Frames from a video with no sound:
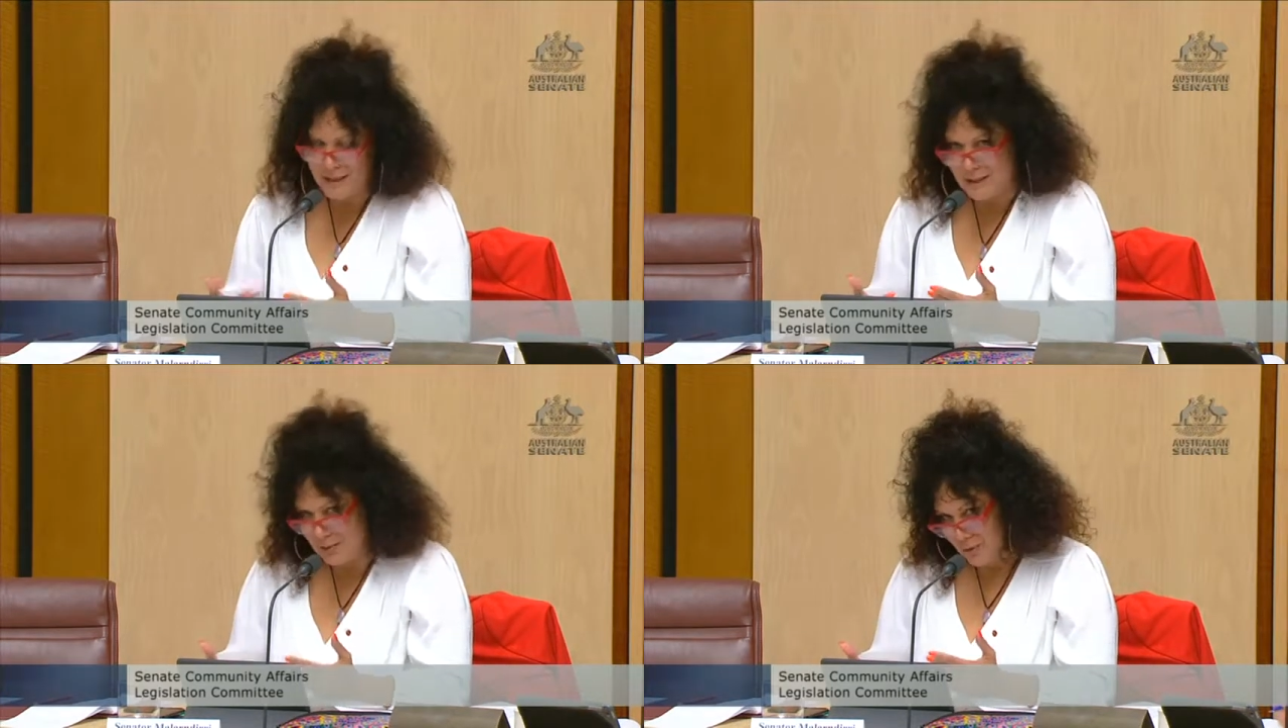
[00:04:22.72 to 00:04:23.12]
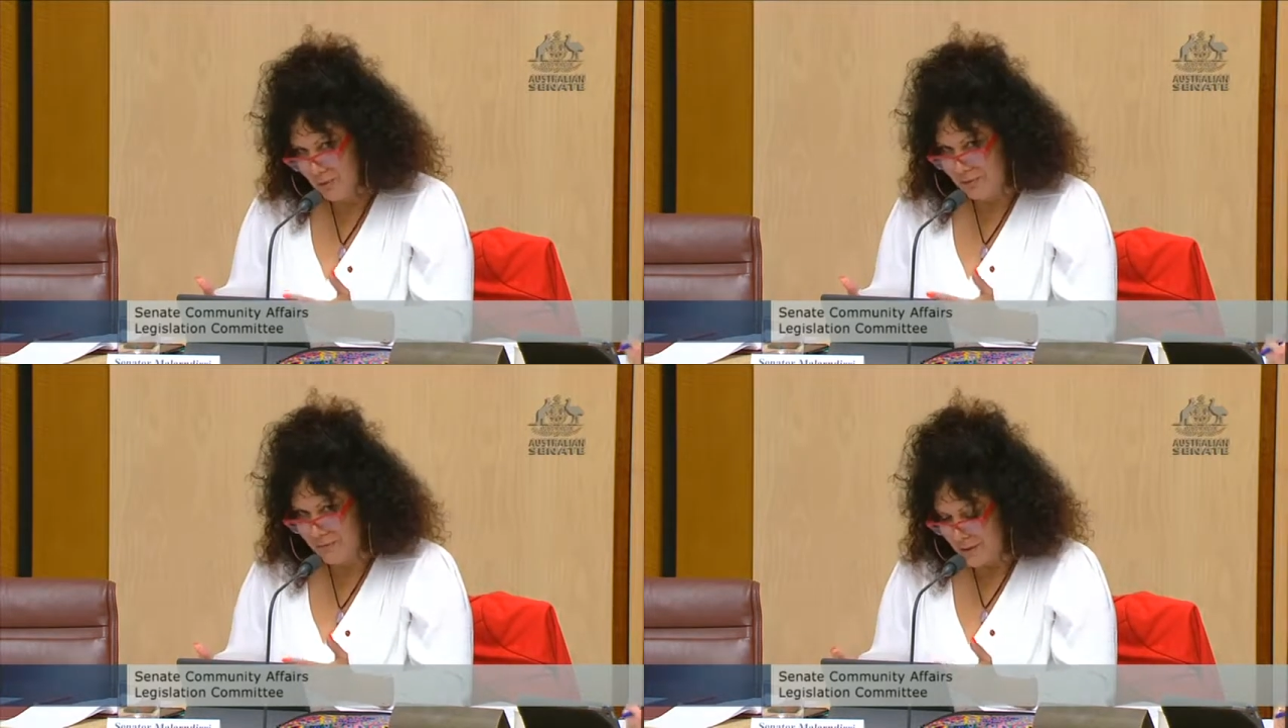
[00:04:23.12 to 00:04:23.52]
expert
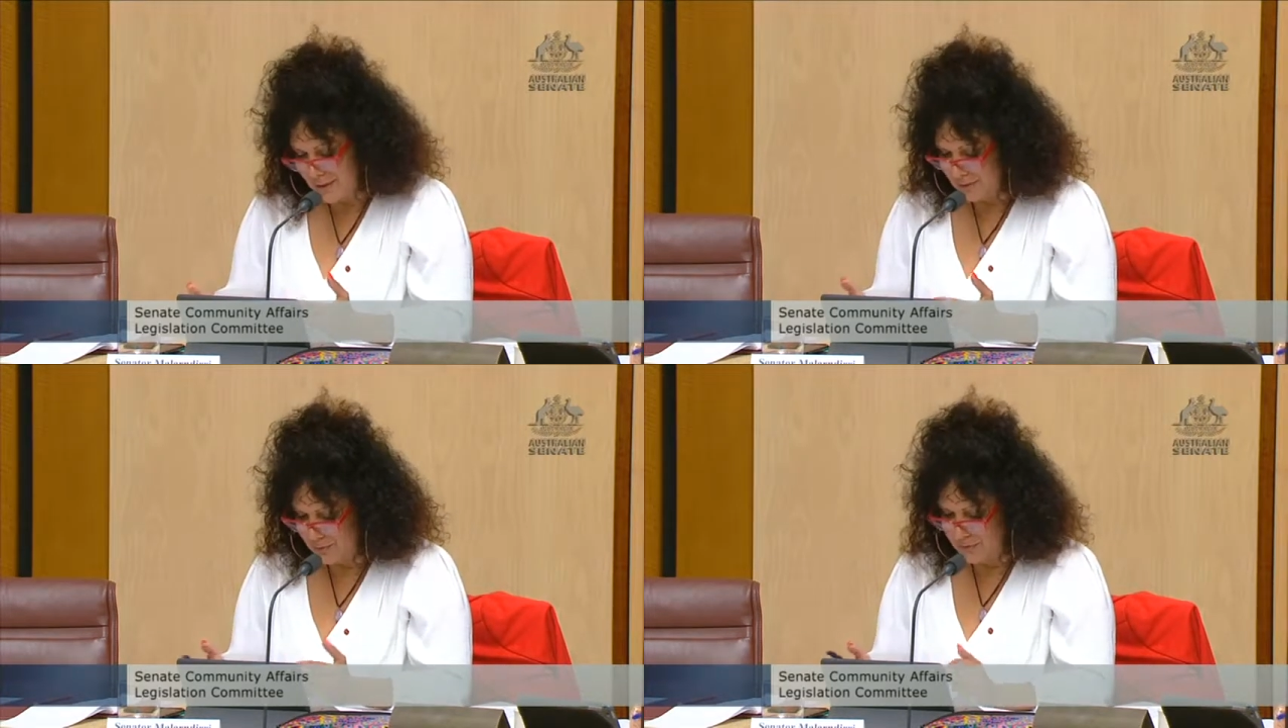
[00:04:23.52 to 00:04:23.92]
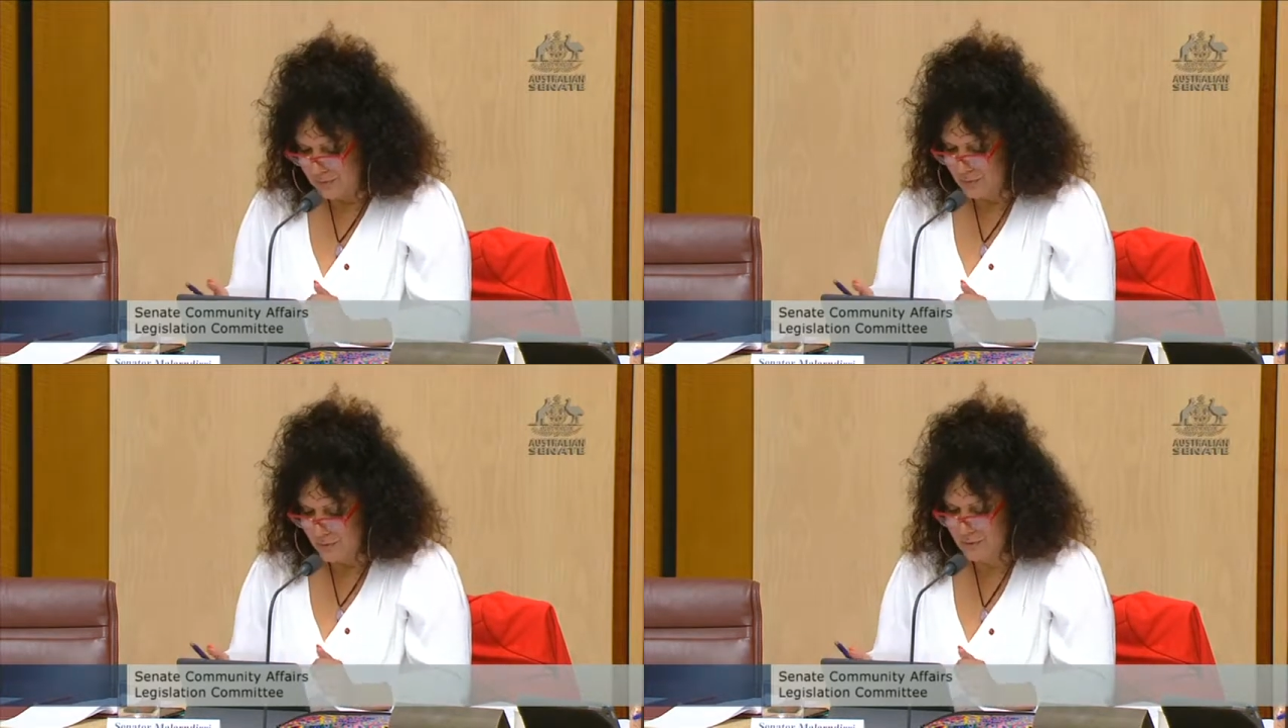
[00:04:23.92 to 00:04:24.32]
advice was
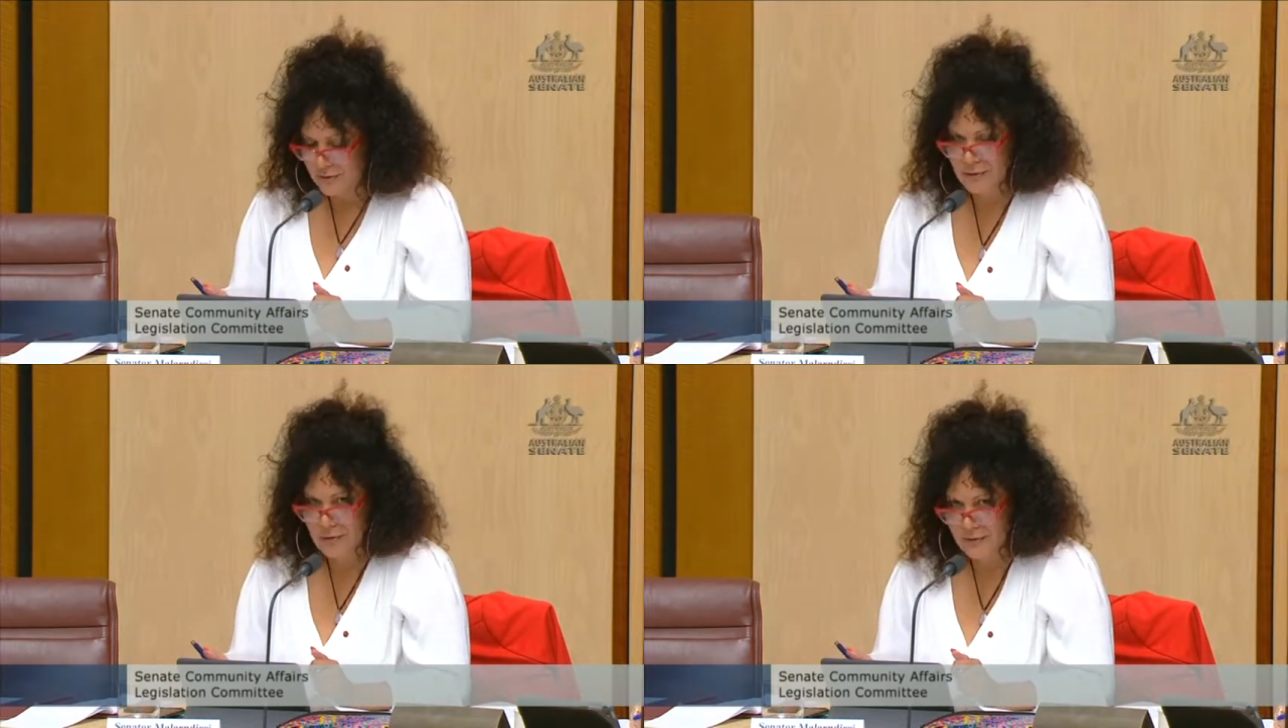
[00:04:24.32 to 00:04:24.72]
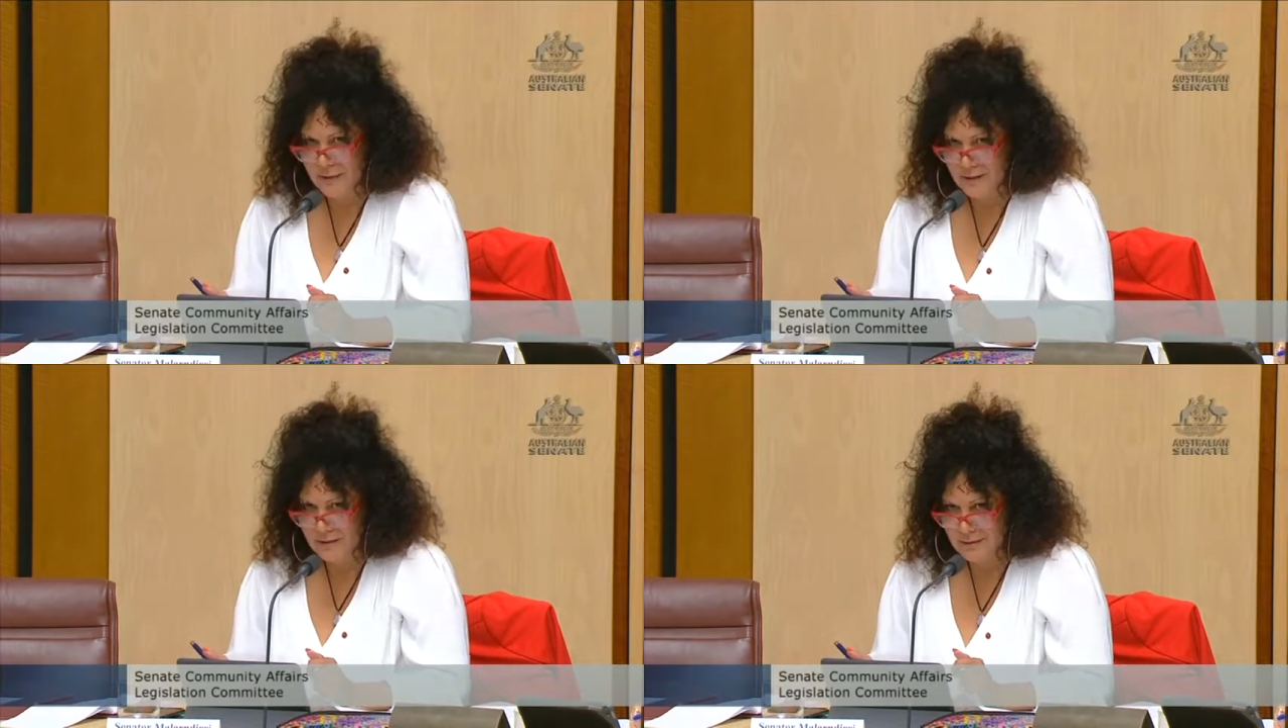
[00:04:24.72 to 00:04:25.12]
sought on
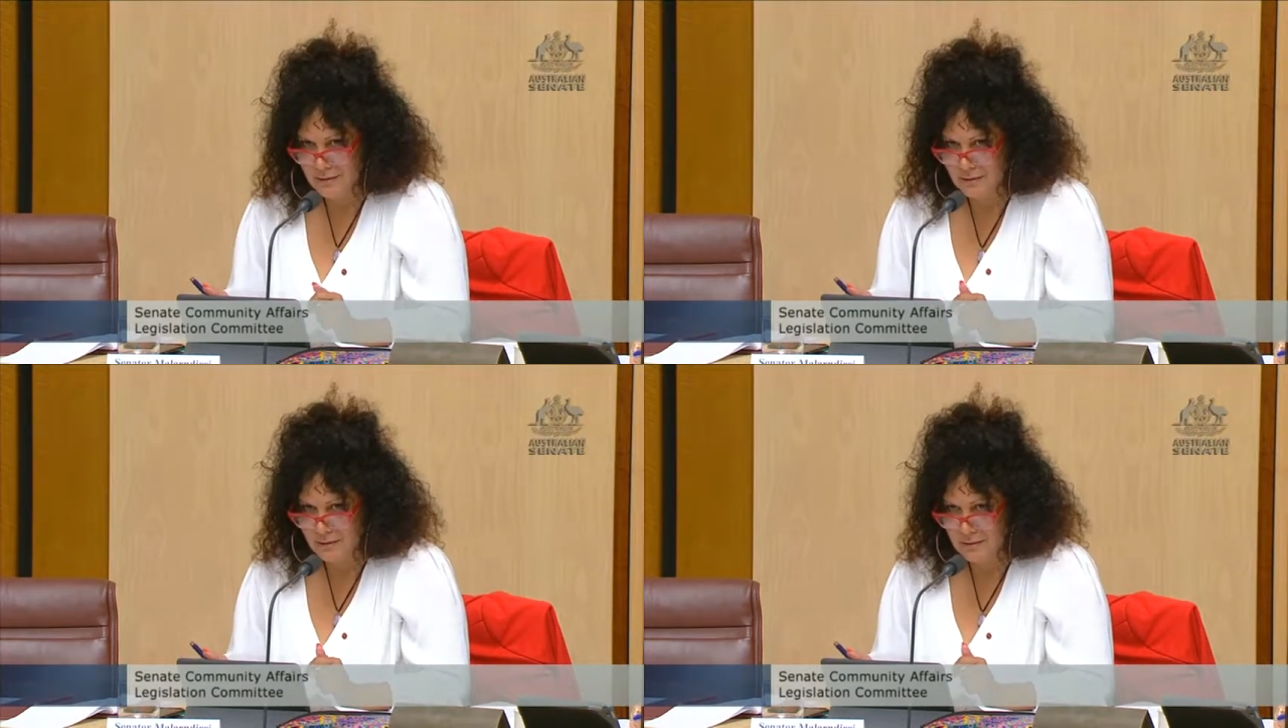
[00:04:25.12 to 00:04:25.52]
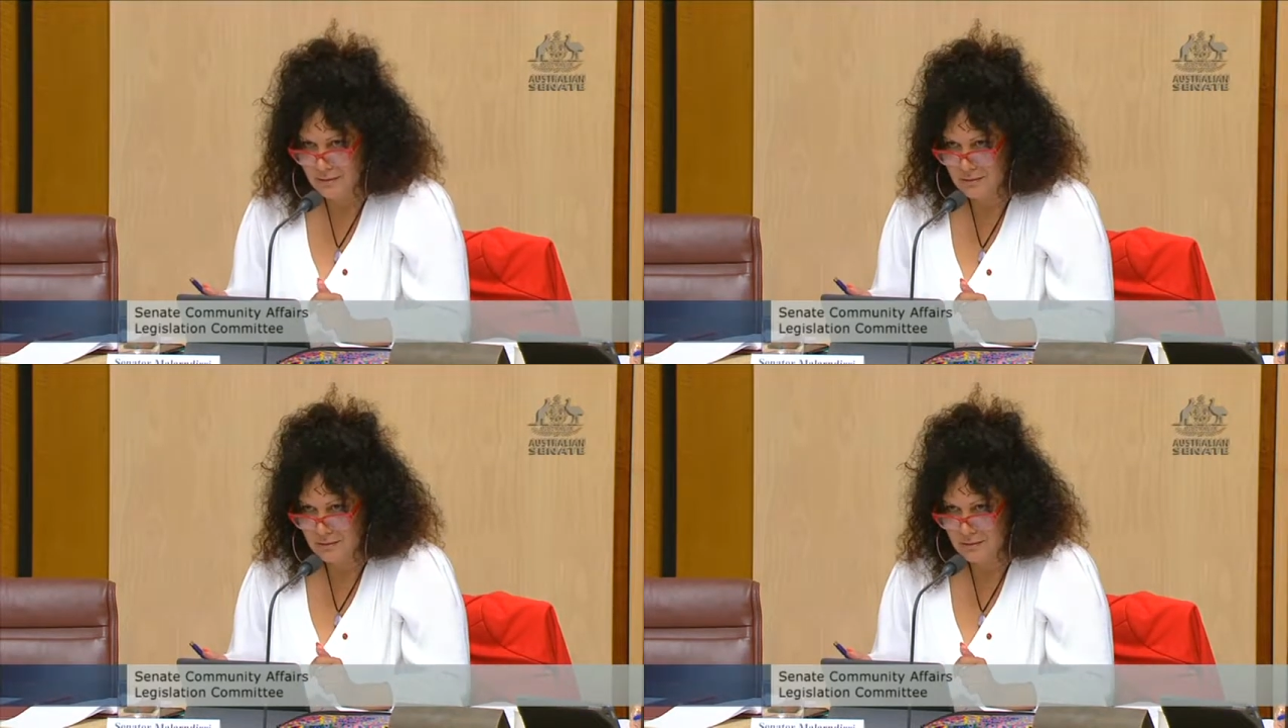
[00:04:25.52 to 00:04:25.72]
that decision?